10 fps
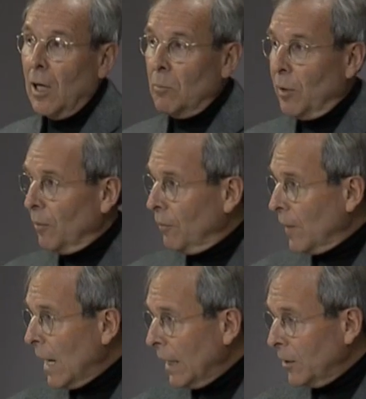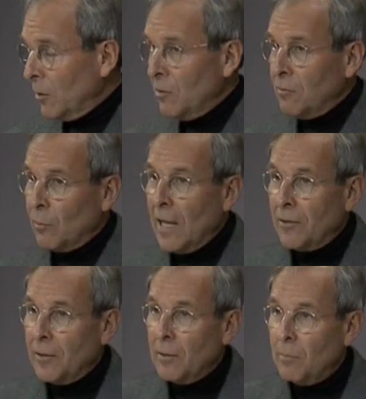on providers
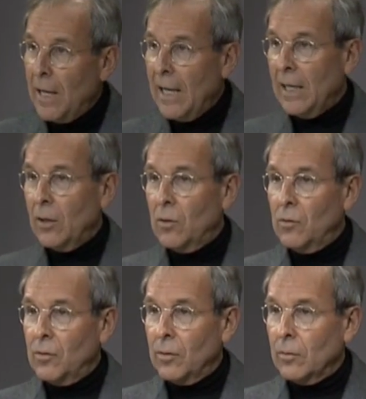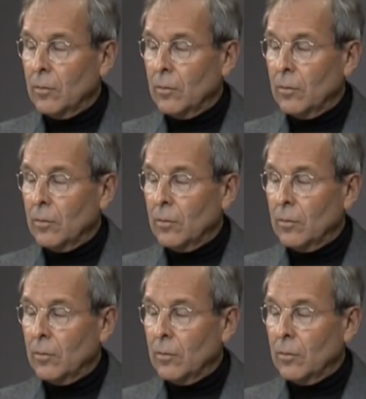rather than payers.